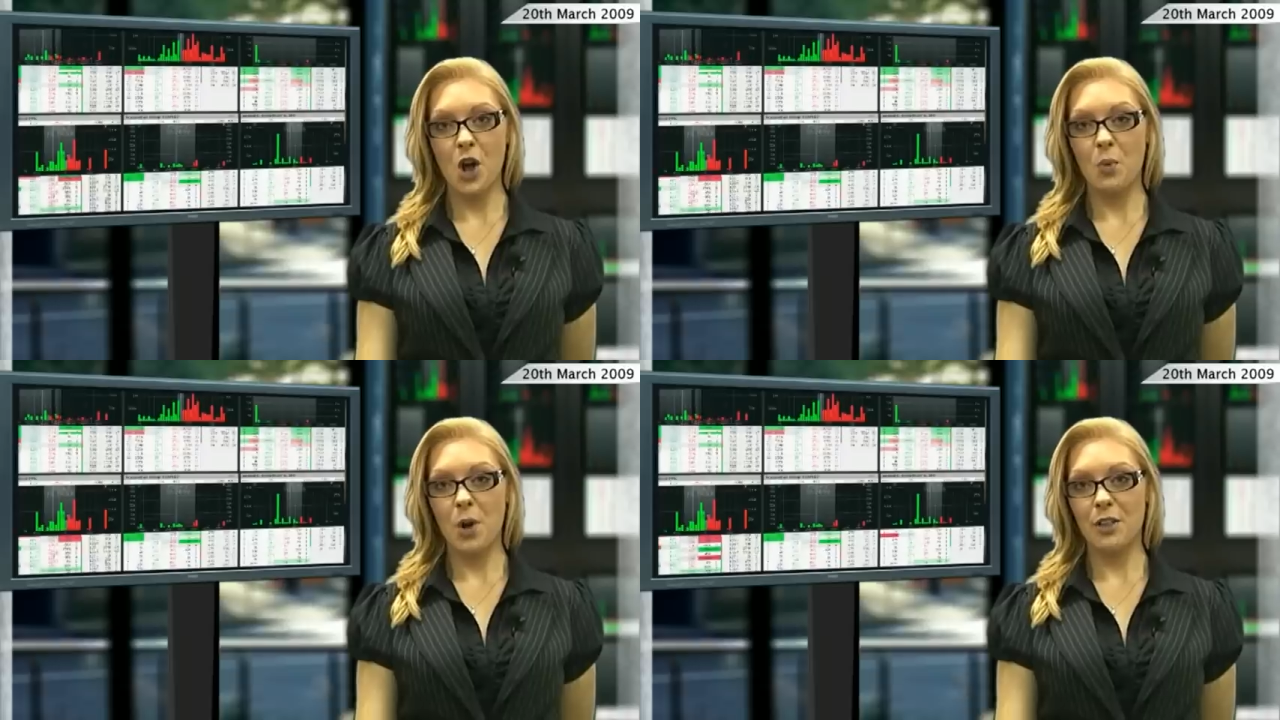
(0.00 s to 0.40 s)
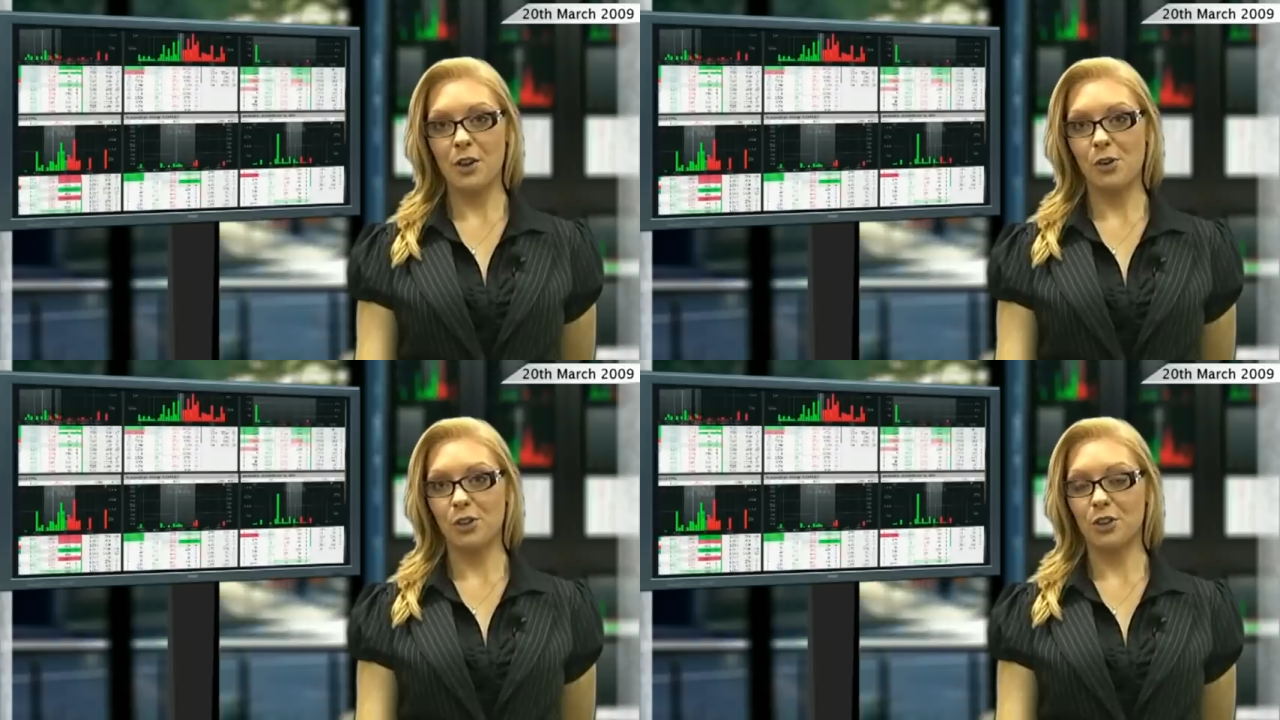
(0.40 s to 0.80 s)
while the
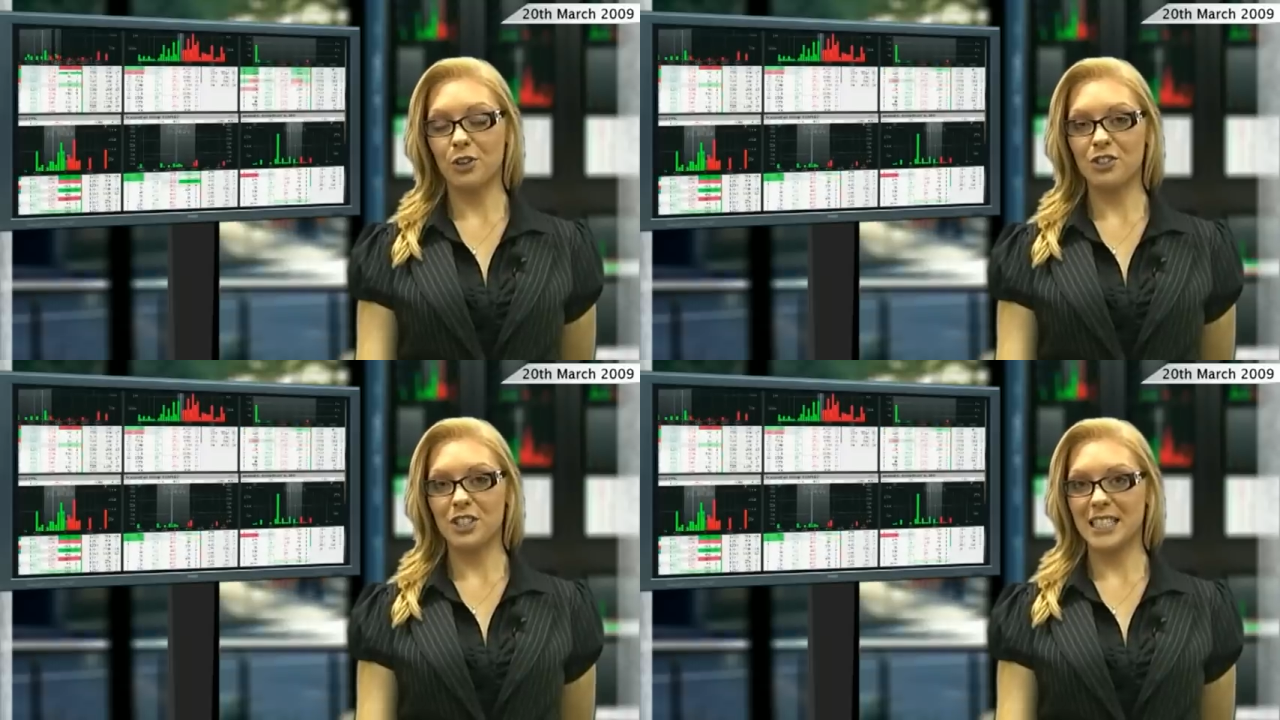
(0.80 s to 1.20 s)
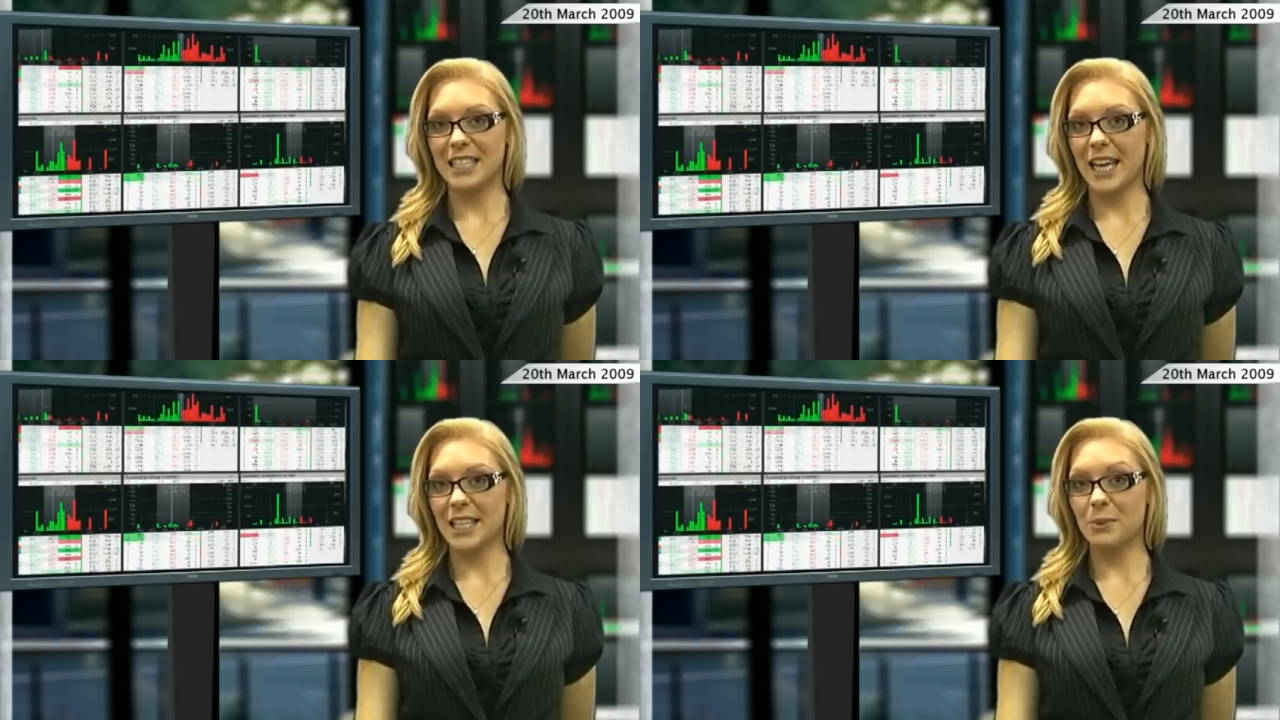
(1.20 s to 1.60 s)
All Ordinaries
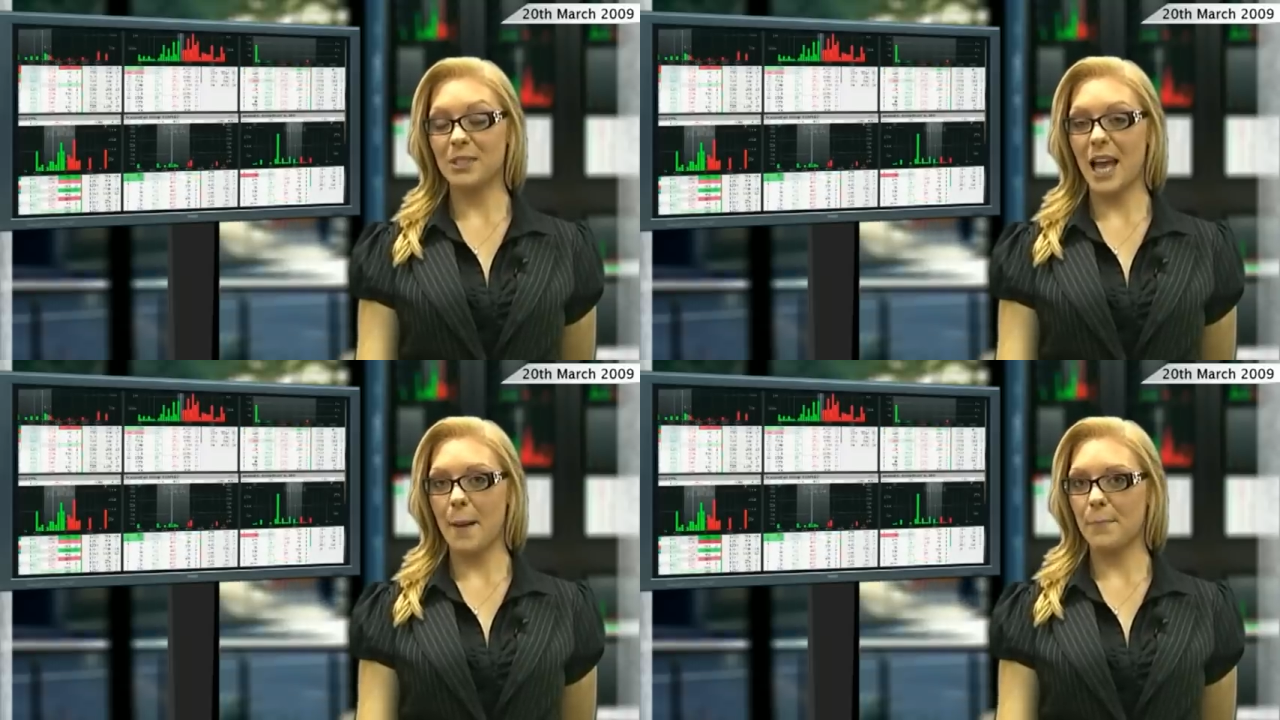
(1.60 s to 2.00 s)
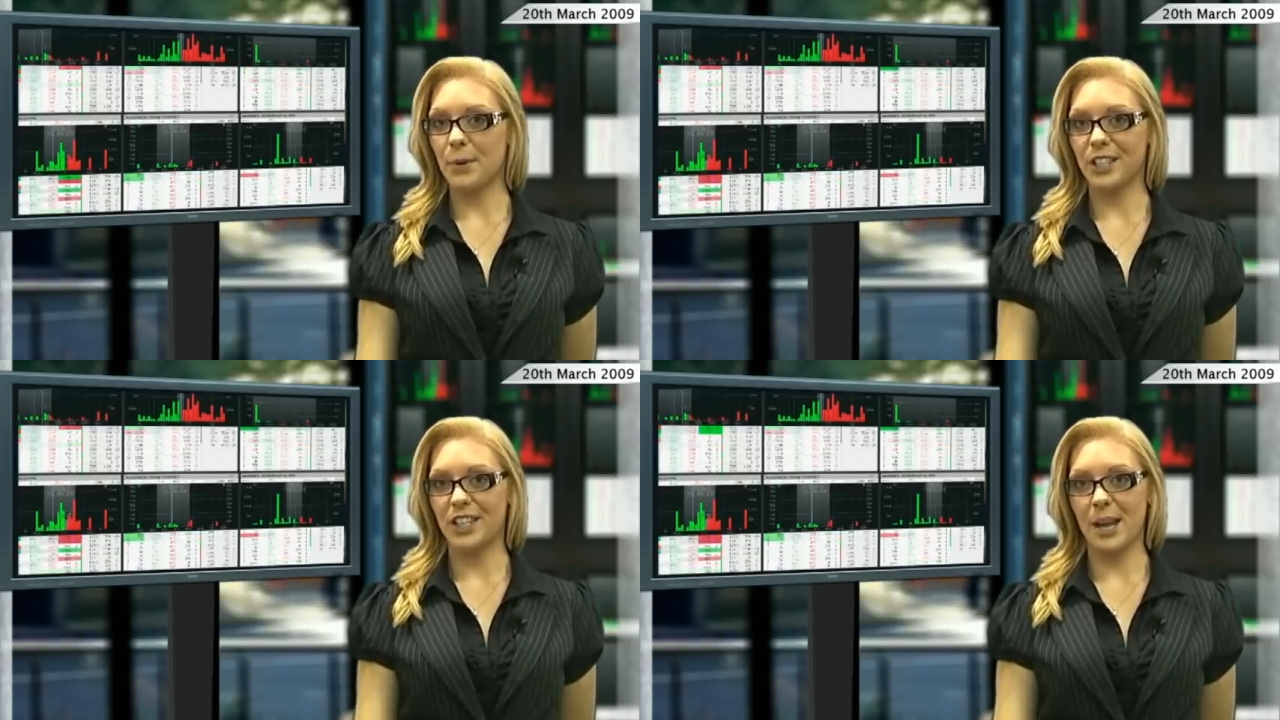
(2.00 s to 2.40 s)
index was up
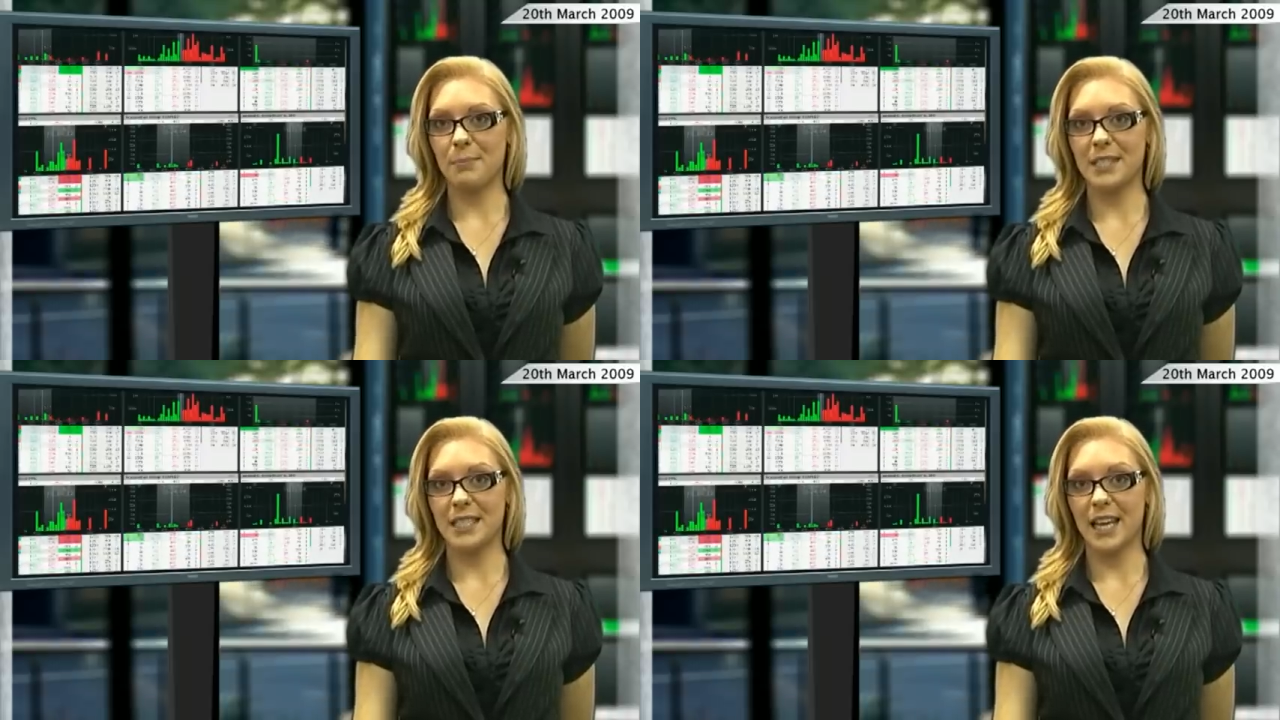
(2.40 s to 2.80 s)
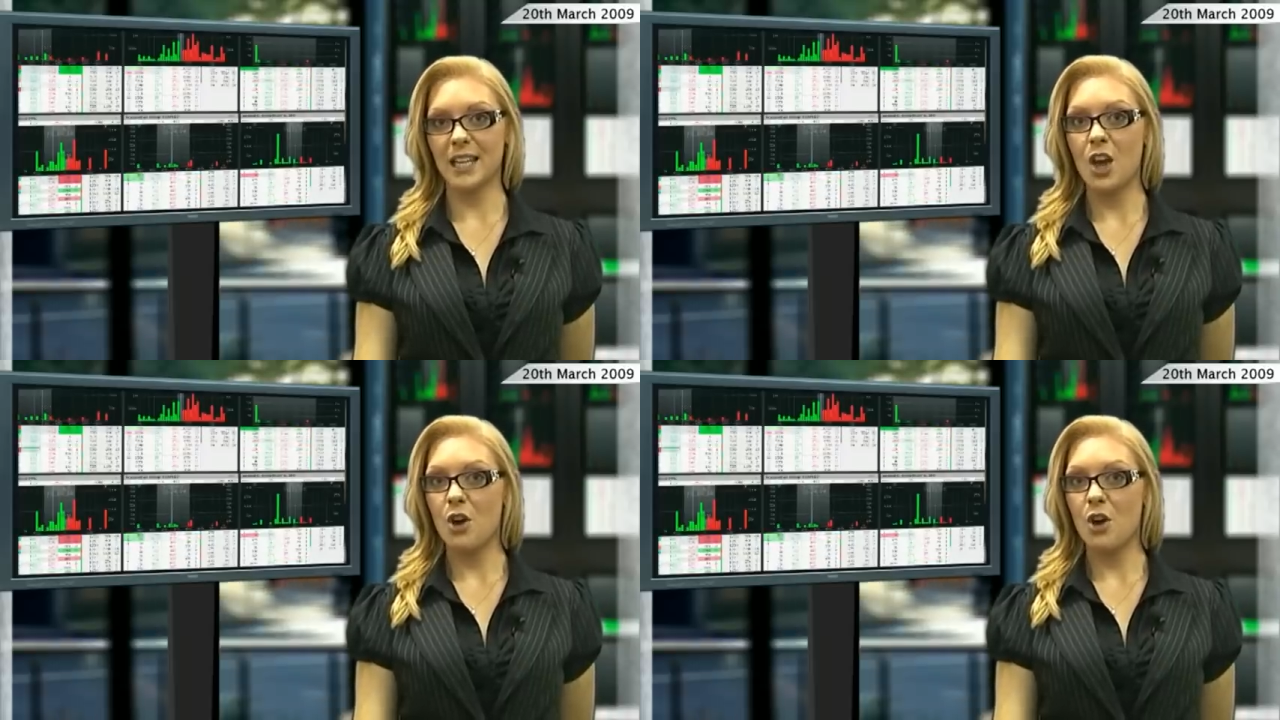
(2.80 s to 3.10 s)
0.9%